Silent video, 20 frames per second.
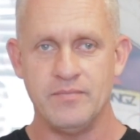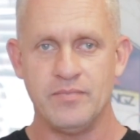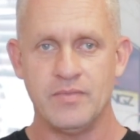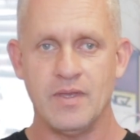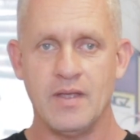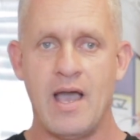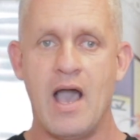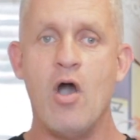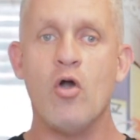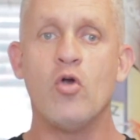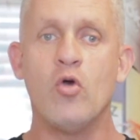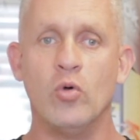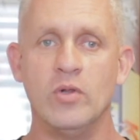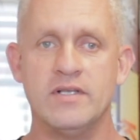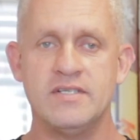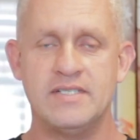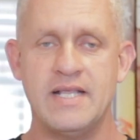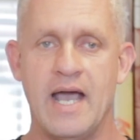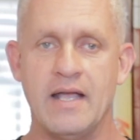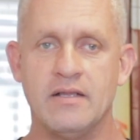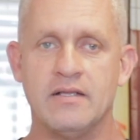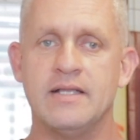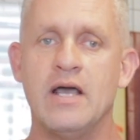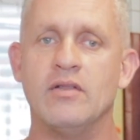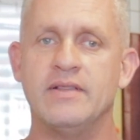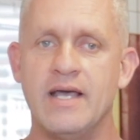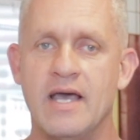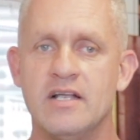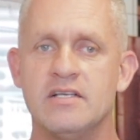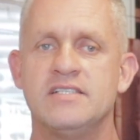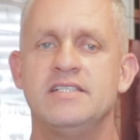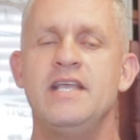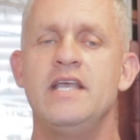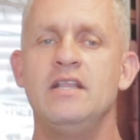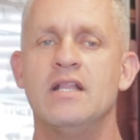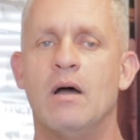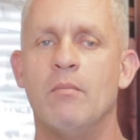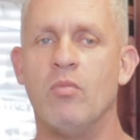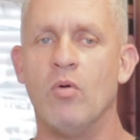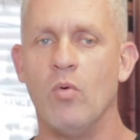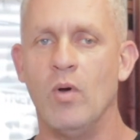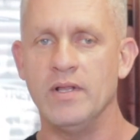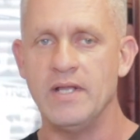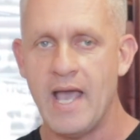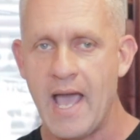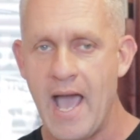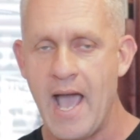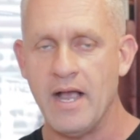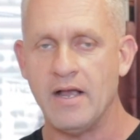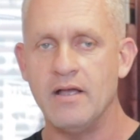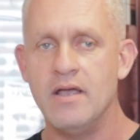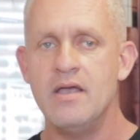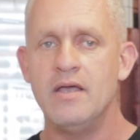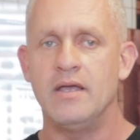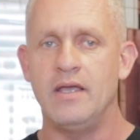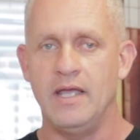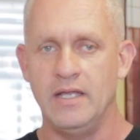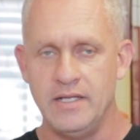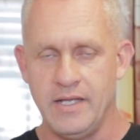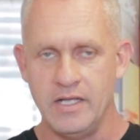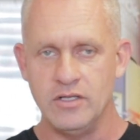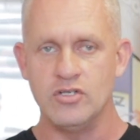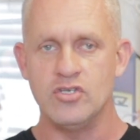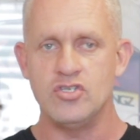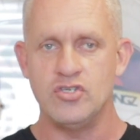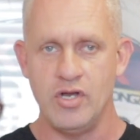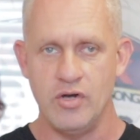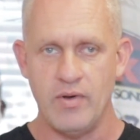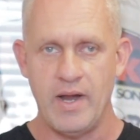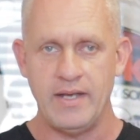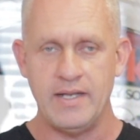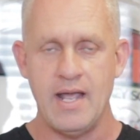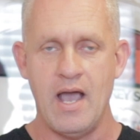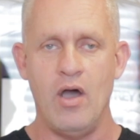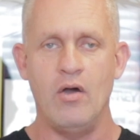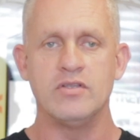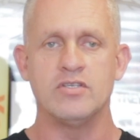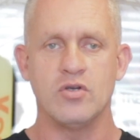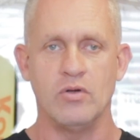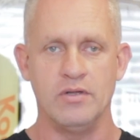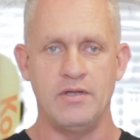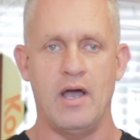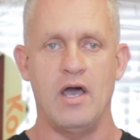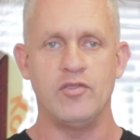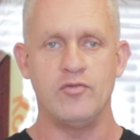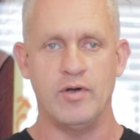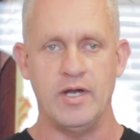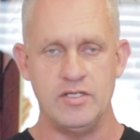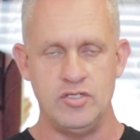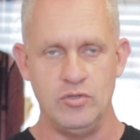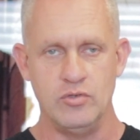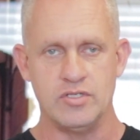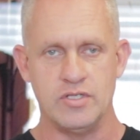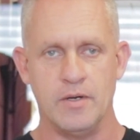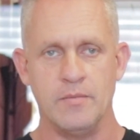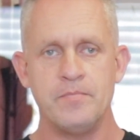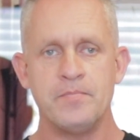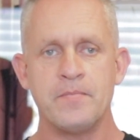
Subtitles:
How cool is that? Now that is the number one hack in the industry right now. It's called Authorized User.